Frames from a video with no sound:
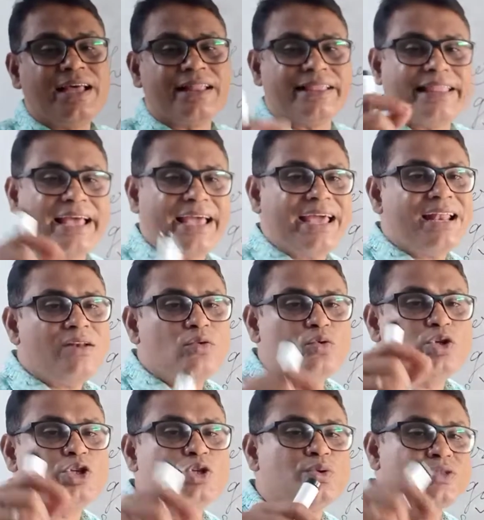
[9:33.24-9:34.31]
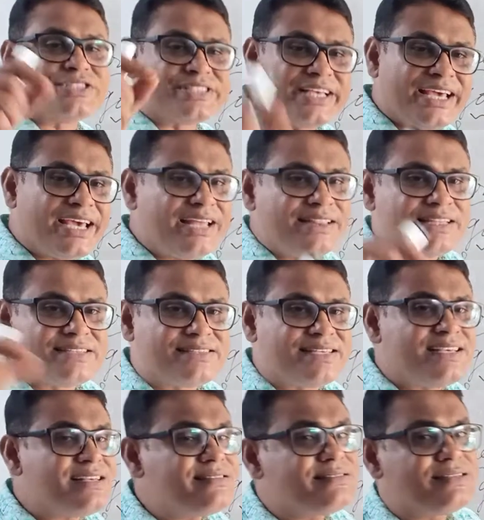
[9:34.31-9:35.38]
then we should say this
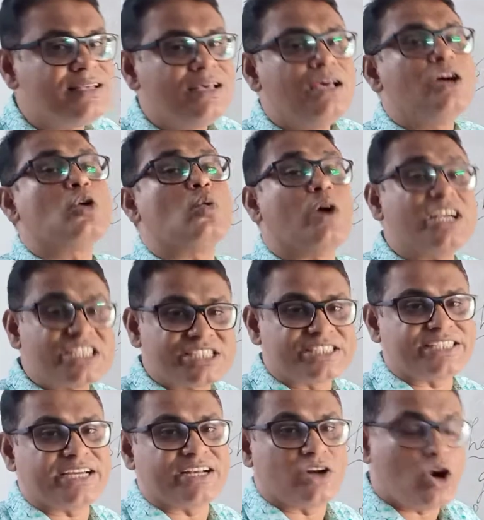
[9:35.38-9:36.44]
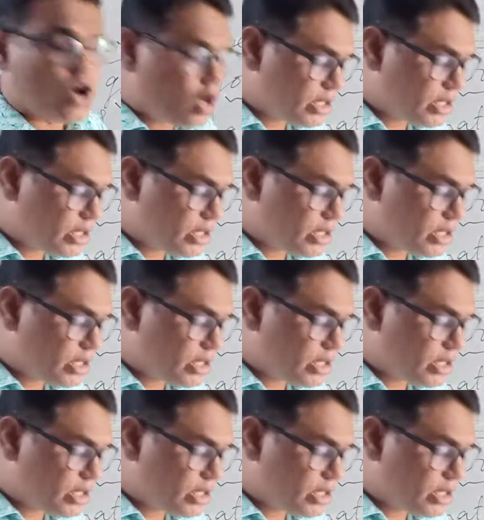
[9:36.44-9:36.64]
is question or